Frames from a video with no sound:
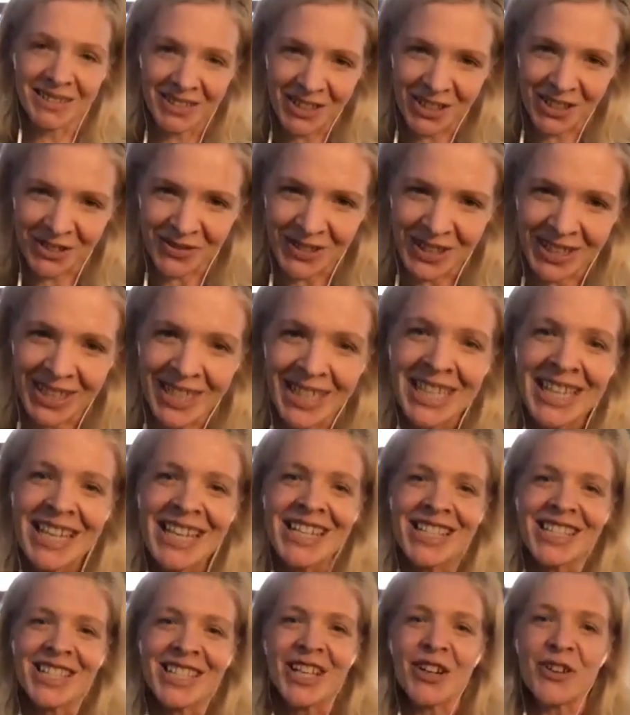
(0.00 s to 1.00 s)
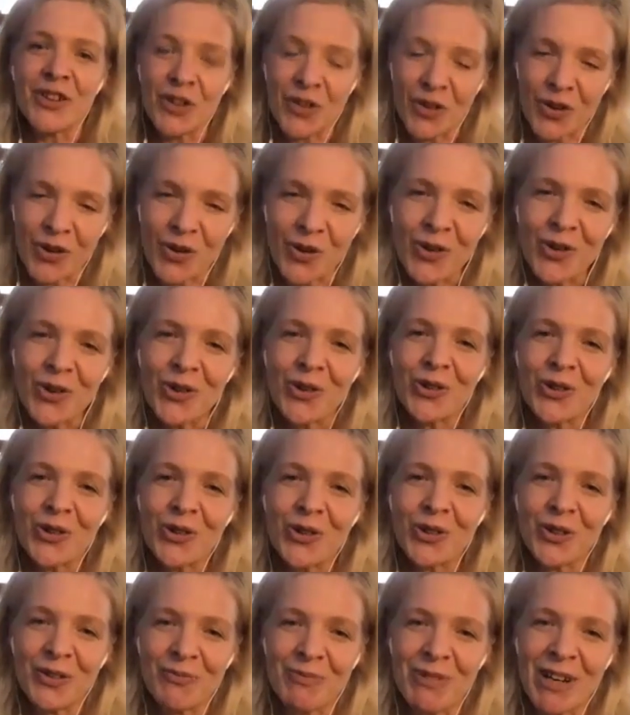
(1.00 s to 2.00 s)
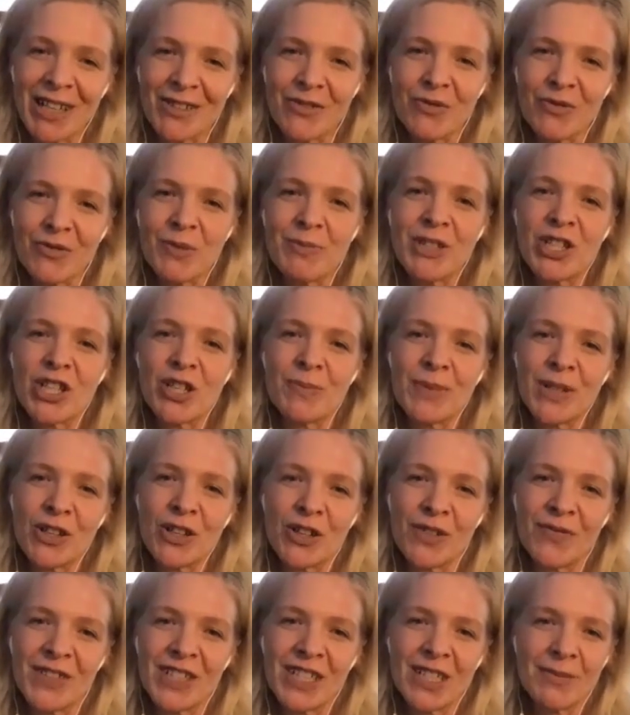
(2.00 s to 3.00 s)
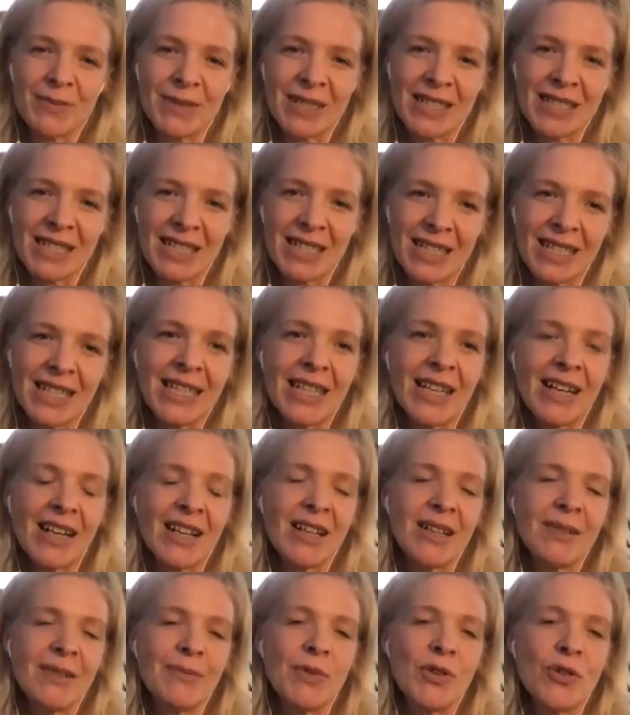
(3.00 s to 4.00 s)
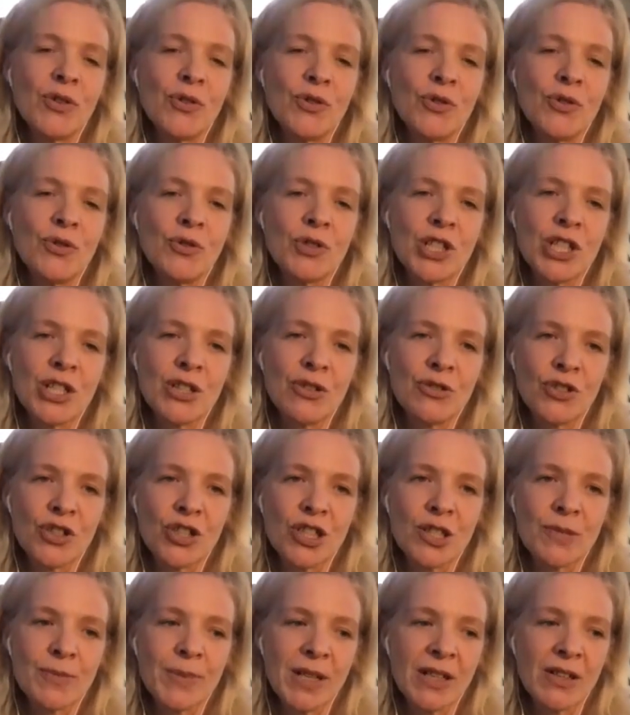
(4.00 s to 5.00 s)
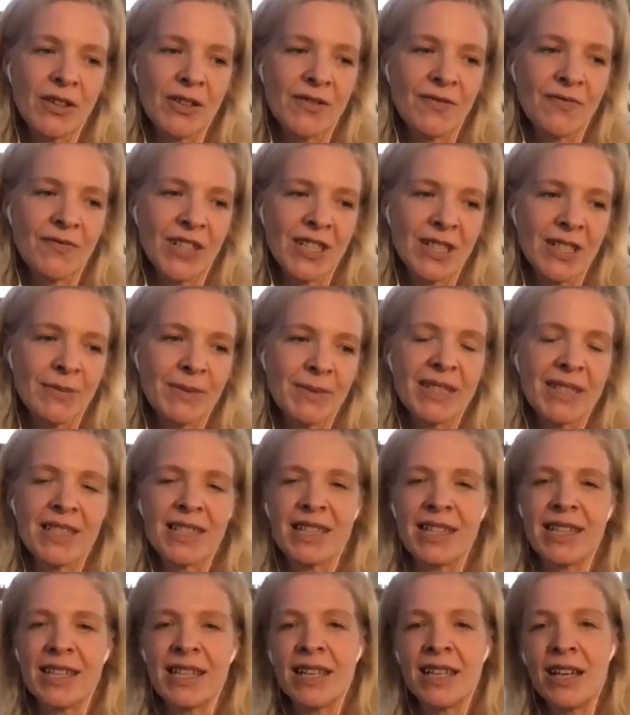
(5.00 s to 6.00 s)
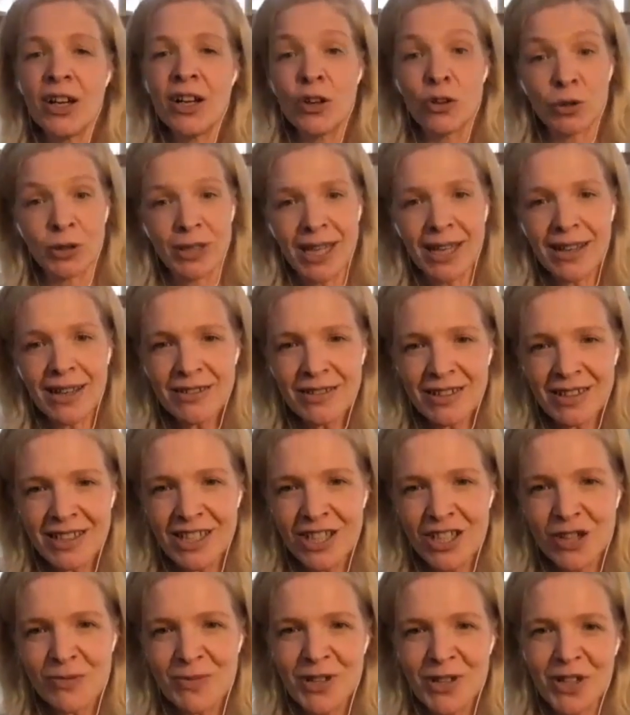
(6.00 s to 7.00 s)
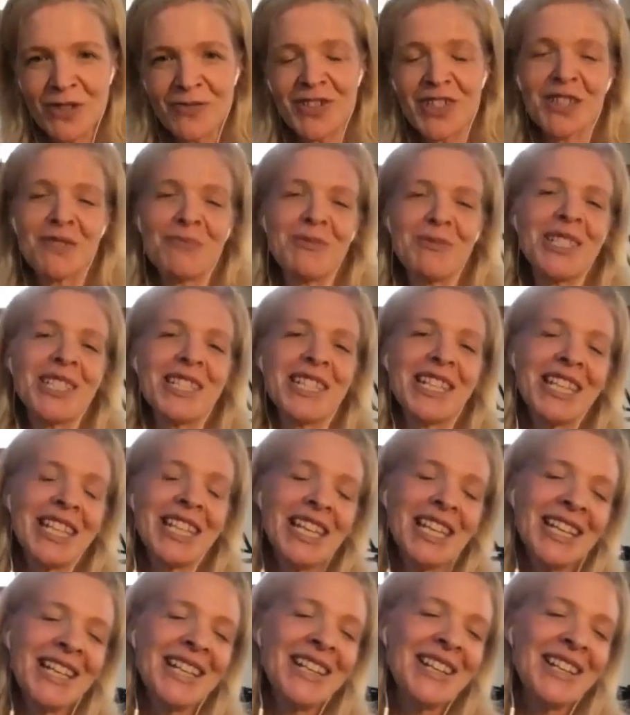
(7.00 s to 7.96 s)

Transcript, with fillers: Sorry, mm-hmm. so all pregnant women should be on a vitamin D. Um, all children should be on vitamin D. All the elderly should be on vitamin D.